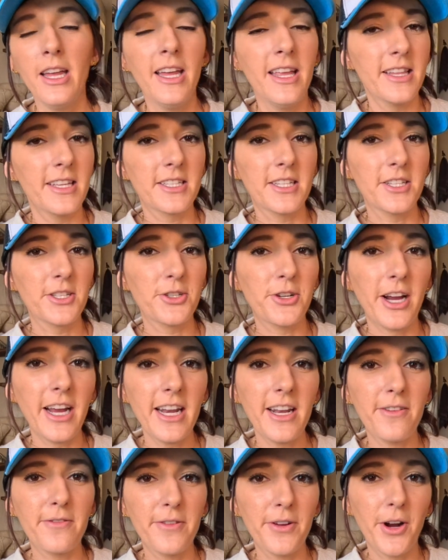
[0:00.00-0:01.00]
This is
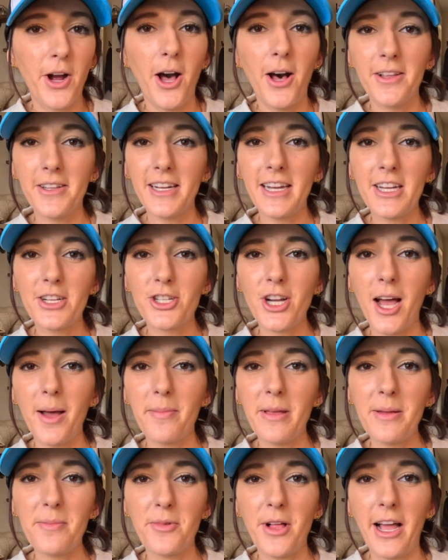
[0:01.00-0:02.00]
great if you're holiday
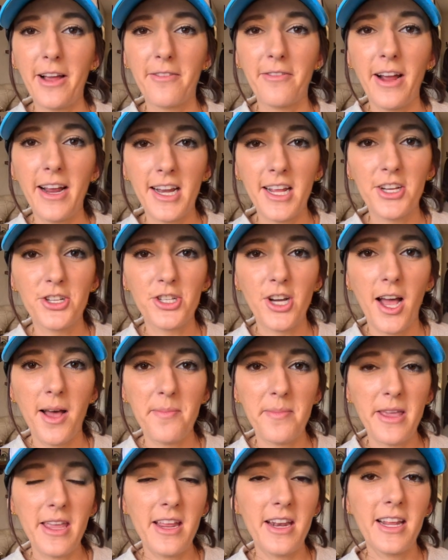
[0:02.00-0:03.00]
shopping, Black Friday
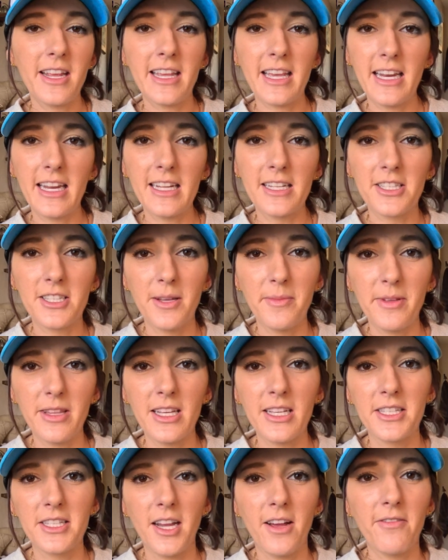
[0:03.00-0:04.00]
shopping. Getting some of
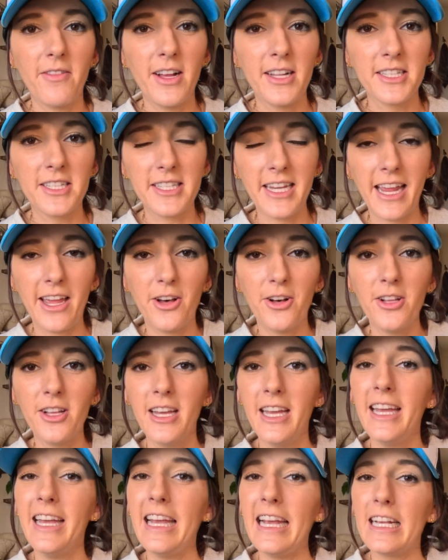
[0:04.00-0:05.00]
this stuff on sale
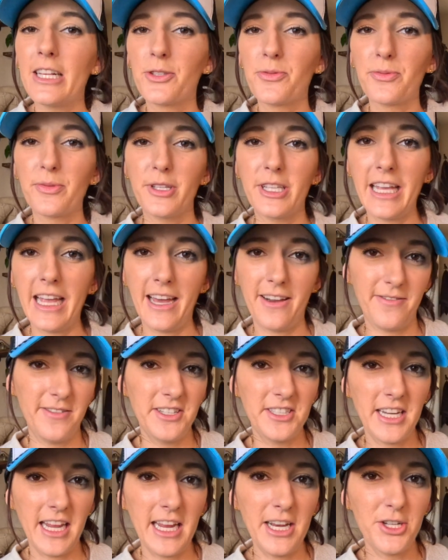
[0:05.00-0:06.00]
is really
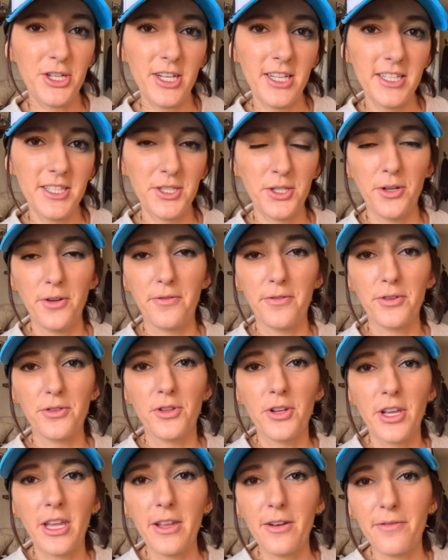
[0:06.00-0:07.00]
advantageous. So if you're
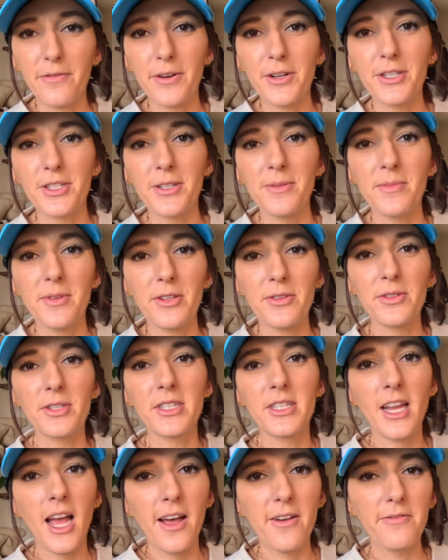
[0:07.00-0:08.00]
looking for some new
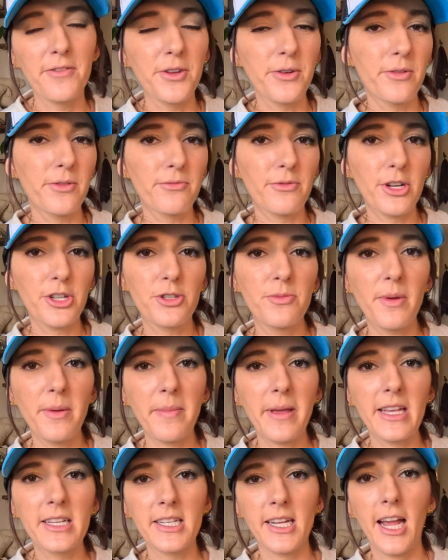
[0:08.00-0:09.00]
stuff, new enrichment
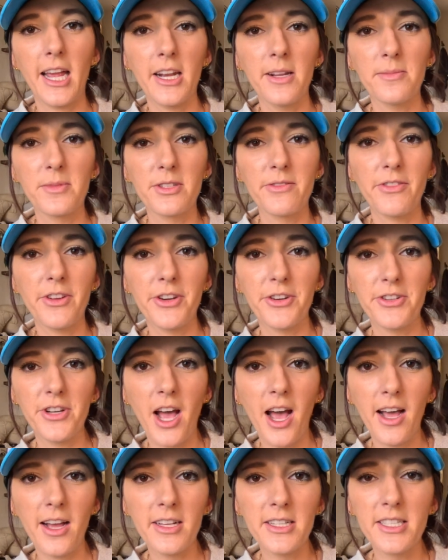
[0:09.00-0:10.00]
based items for your
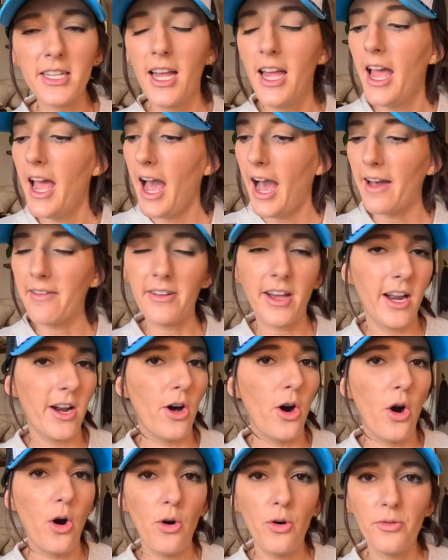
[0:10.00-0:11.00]
dogs, I've got
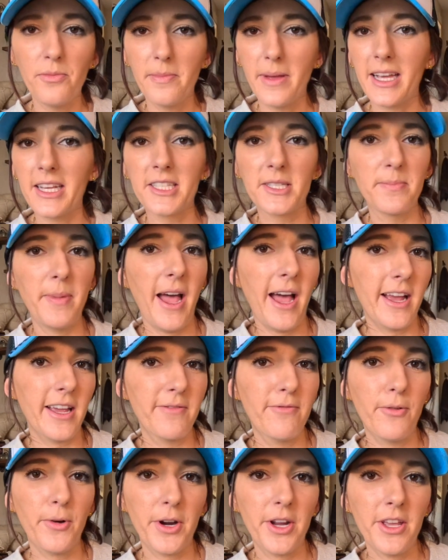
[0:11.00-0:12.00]
a whole mix bag
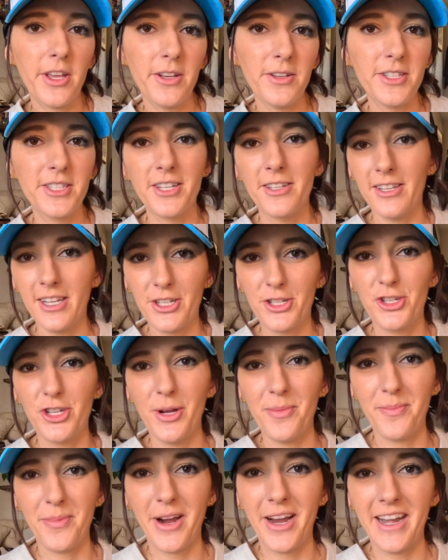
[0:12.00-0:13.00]
for you, so let's
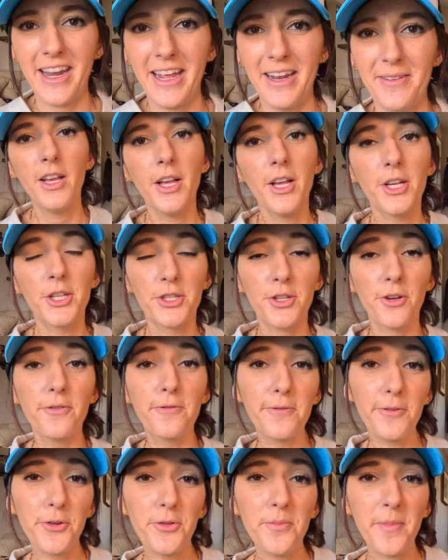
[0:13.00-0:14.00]
jump right in. So
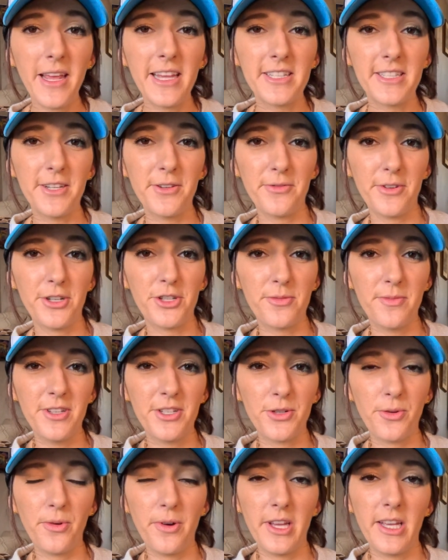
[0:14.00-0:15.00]
food based
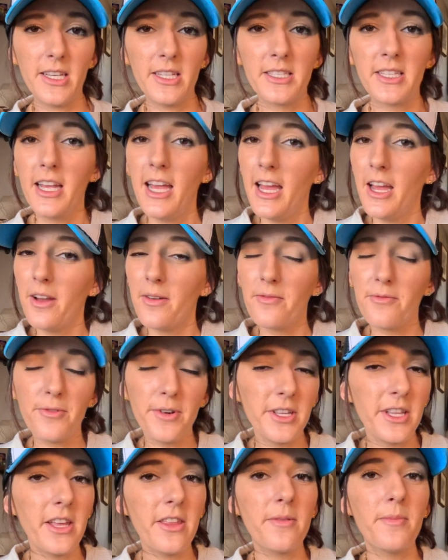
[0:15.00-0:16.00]
enrichment toys,
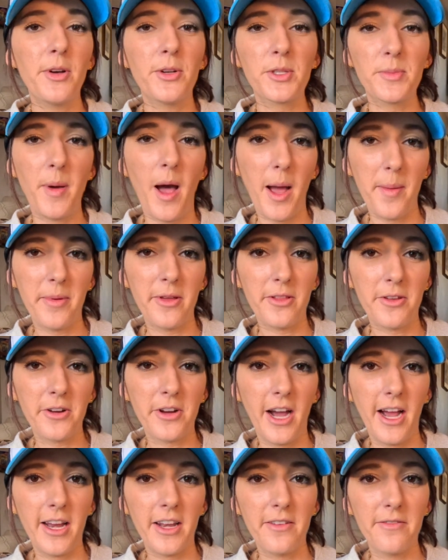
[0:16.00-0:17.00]
really the most popular
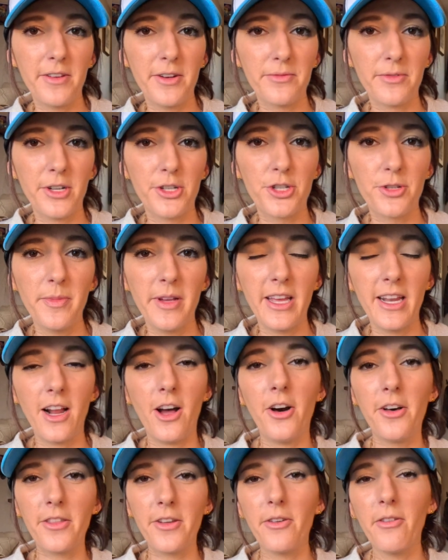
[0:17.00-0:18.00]
kind of enrichment,
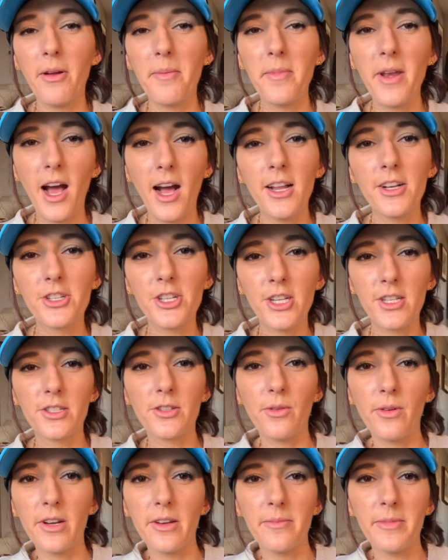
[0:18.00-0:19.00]
although I'm not just
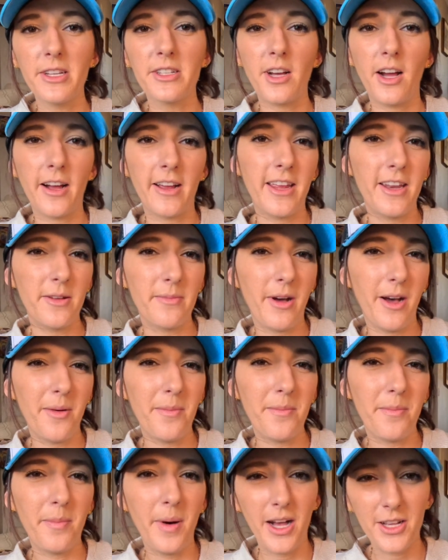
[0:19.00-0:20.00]
going to be talking
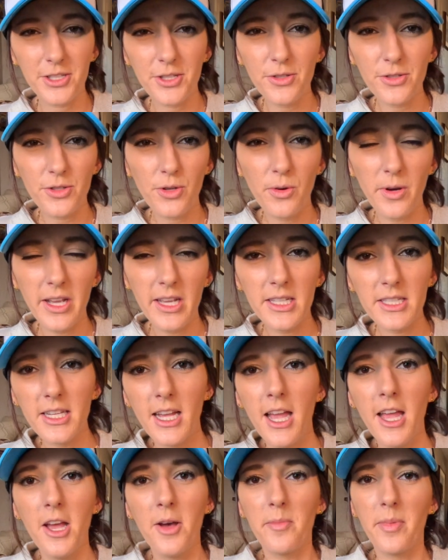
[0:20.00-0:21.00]
about puzzle toys,
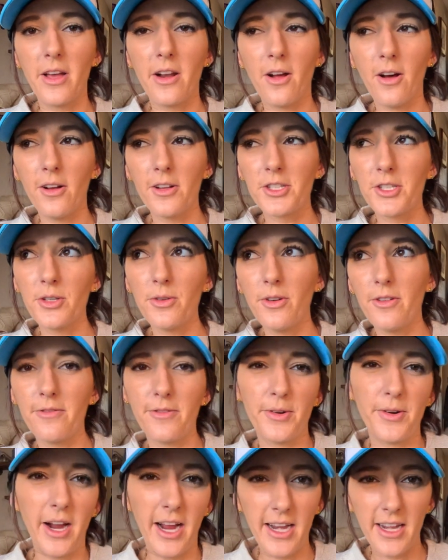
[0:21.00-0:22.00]
but also a
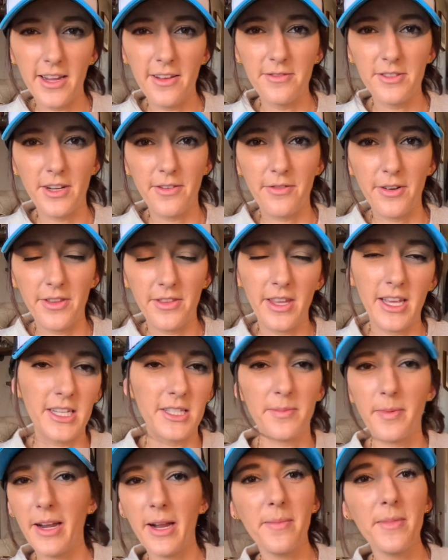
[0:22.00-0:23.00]
variety of different
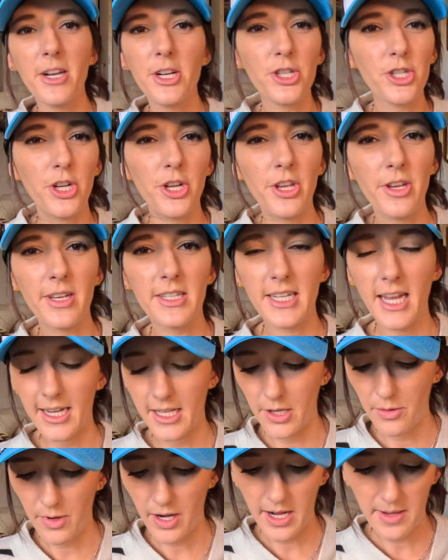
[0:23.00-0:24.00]
things. But I'm going to show you
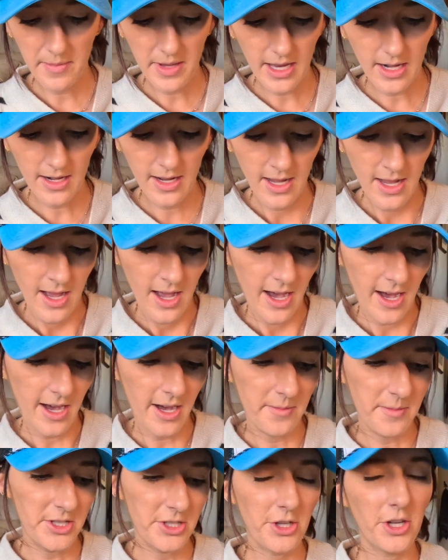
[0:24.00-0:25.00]
exactly what I mean.
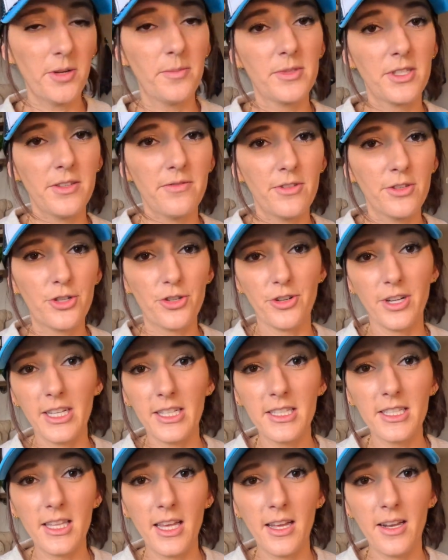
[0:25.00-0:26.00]
In terms of the
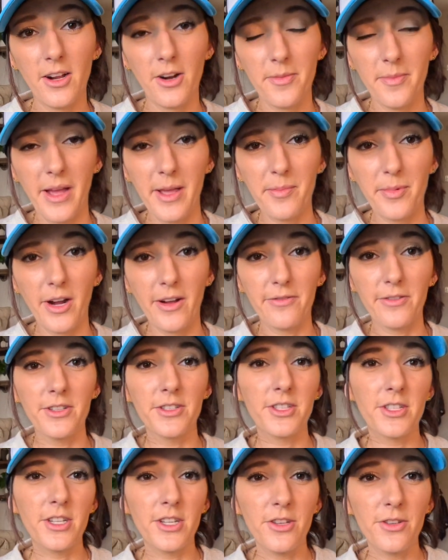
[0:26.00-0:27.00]
treats that are my
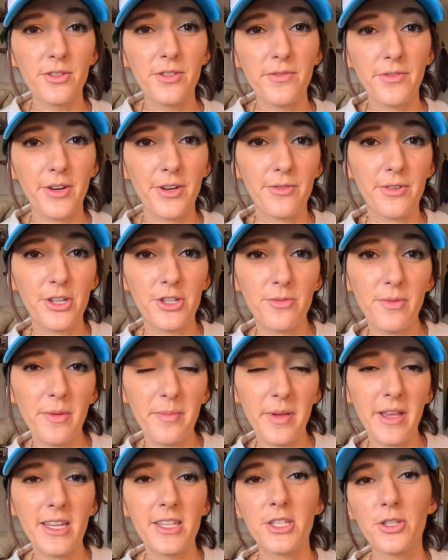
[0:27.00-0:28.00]
preference to use for enrichment
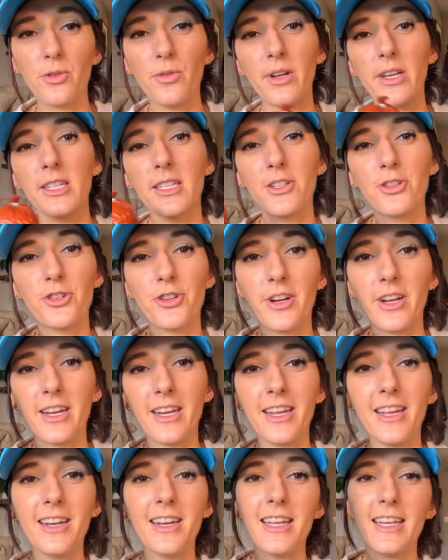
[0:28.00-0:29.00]
based toys and
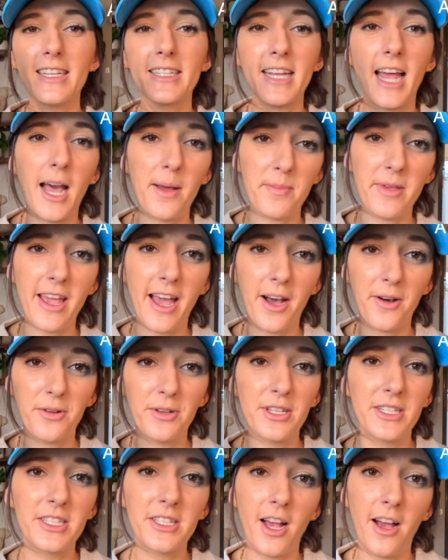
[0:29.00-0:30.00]
training is Happy
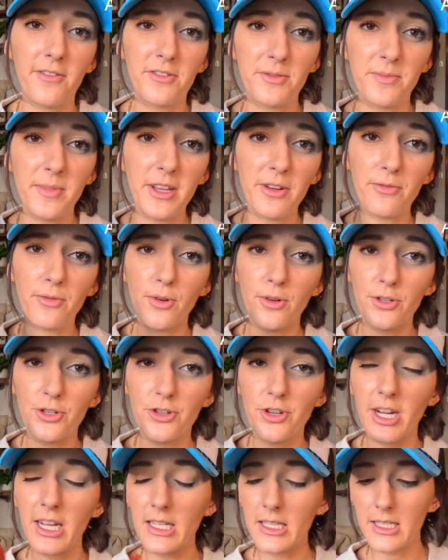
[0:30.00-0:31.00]
Howie's soft meat roll
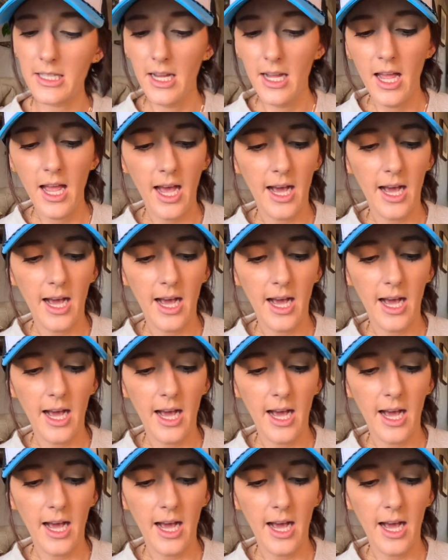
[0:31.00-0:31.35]
treats.